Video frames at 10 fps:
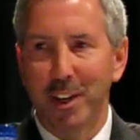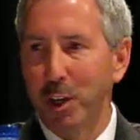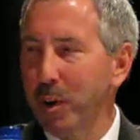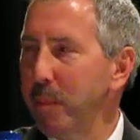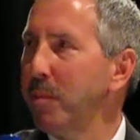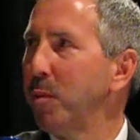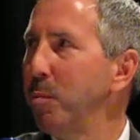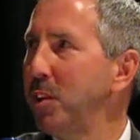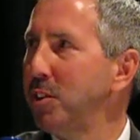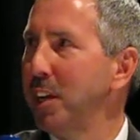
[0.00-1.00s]
Coming from
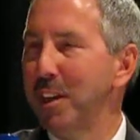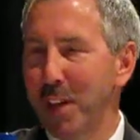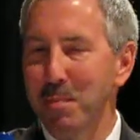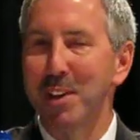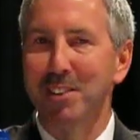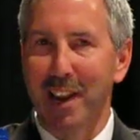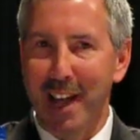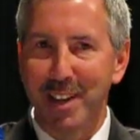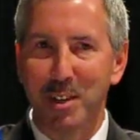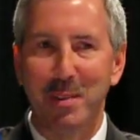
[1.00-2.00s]
Michigan, that means a
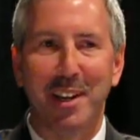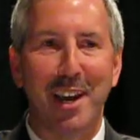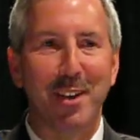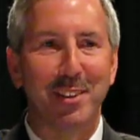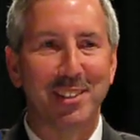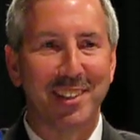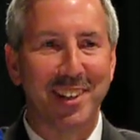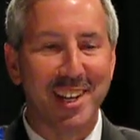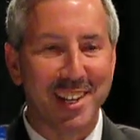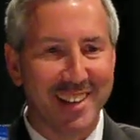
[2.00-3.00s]
lot to me, that instant heat.